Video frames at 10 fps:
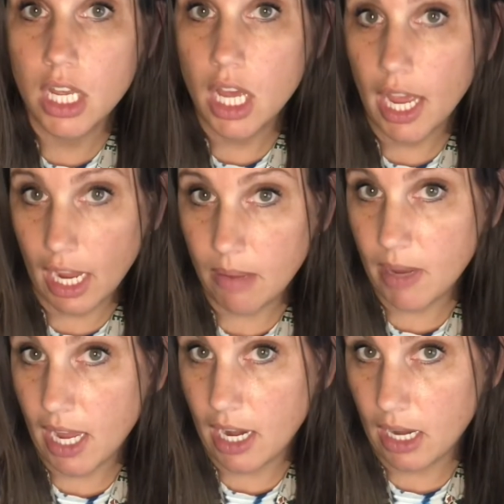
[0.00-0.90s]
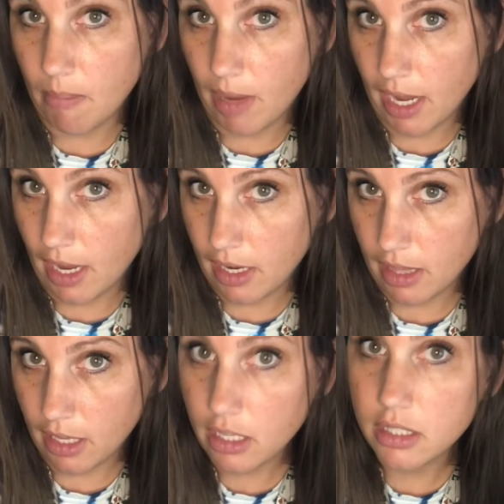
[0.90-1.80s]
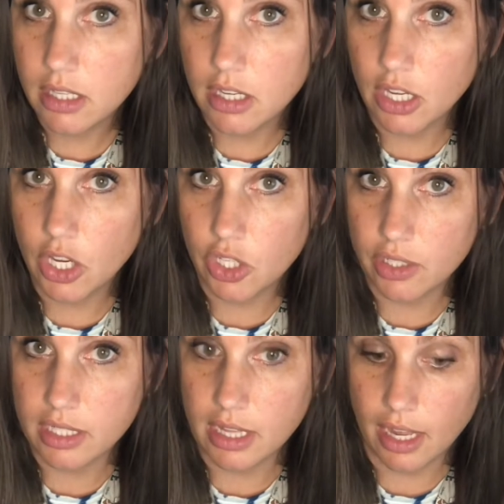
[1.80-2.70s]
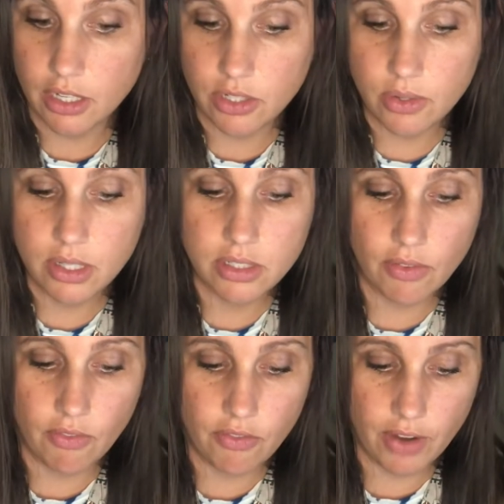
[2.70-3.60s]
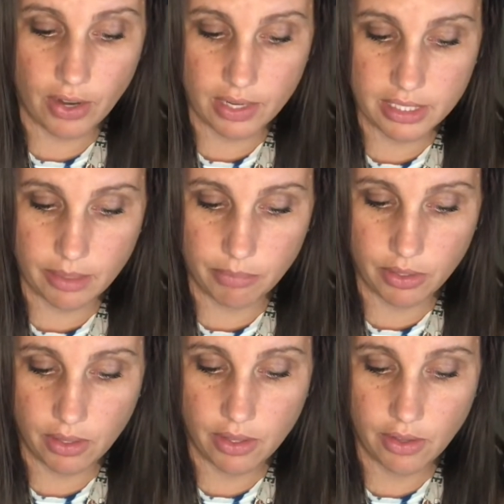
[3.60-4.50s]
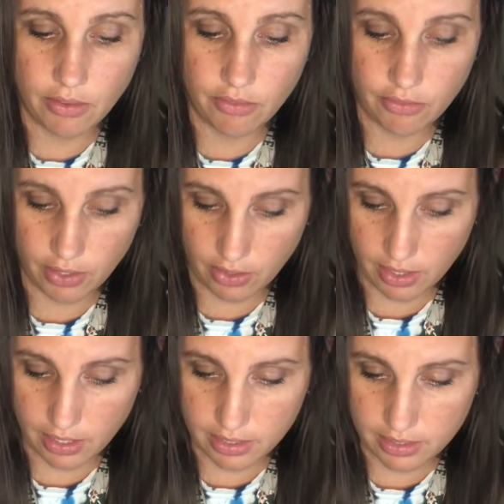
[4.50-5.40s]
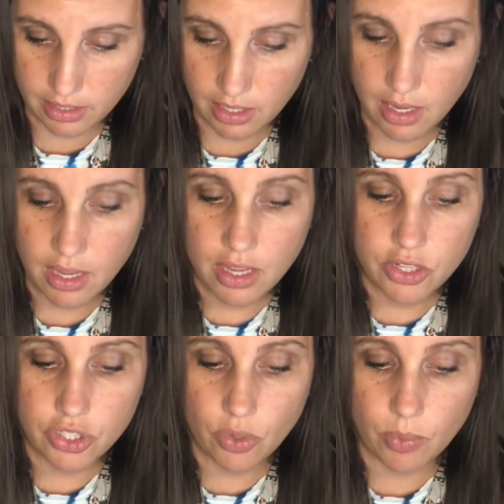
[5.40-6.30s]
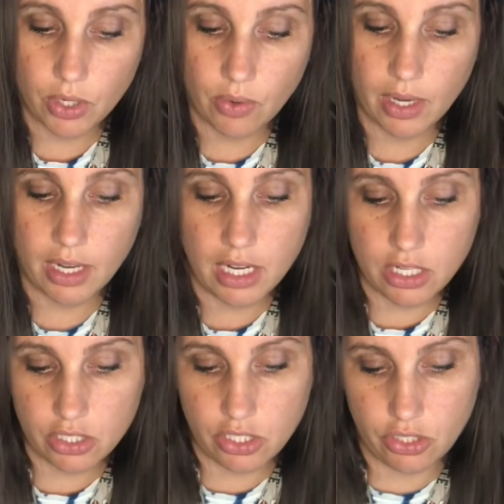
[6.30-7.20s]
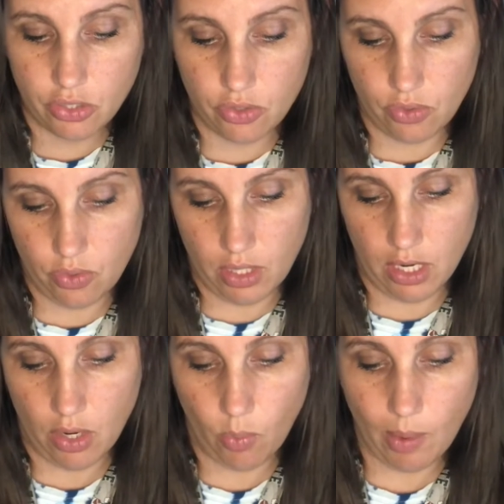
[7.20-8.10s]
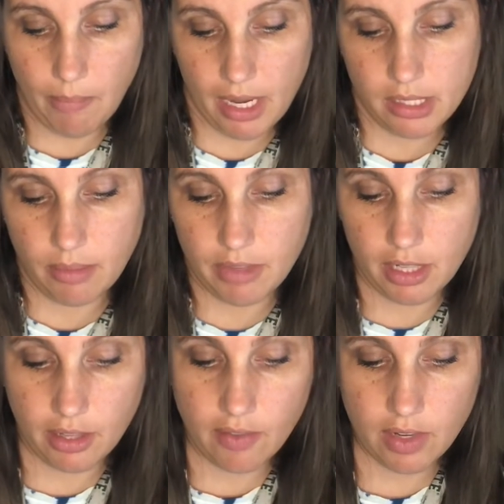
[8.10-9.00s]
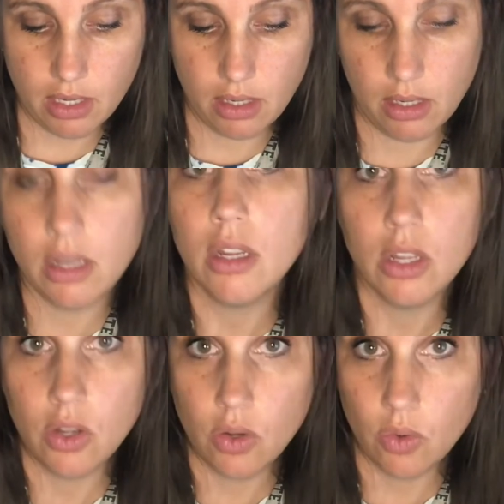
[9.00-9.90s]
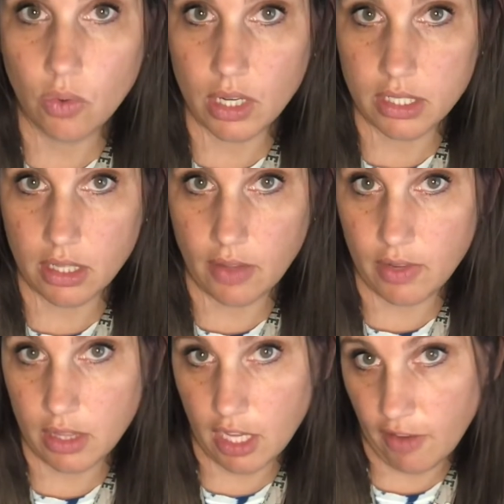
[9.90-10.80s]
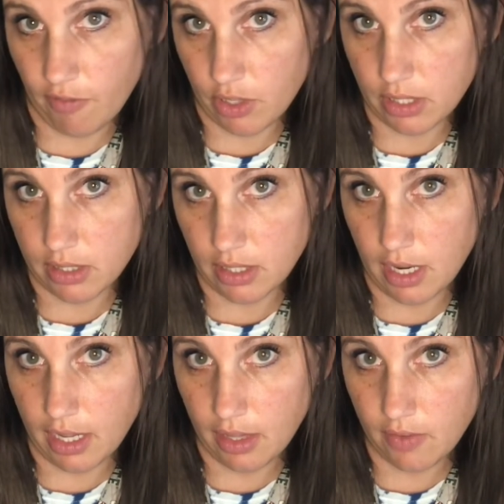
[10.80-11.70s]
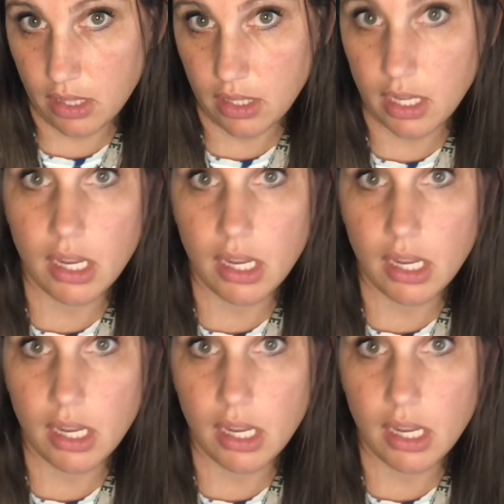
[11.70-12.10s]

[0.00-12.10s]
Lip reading: abiotic and biotic things, and you'll see that too. It's very simple, very easy. So we're going into what makes something living what is a living thing versus a non-living thing,